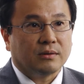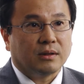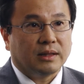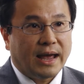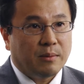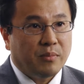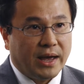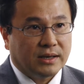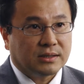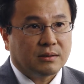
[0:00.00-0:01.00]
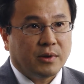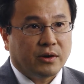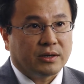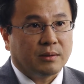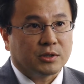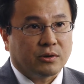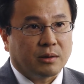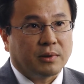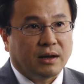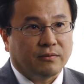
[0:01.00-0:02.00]
land-based maritime
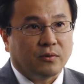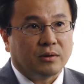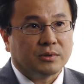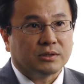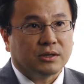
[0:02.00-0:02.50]
strike platforms,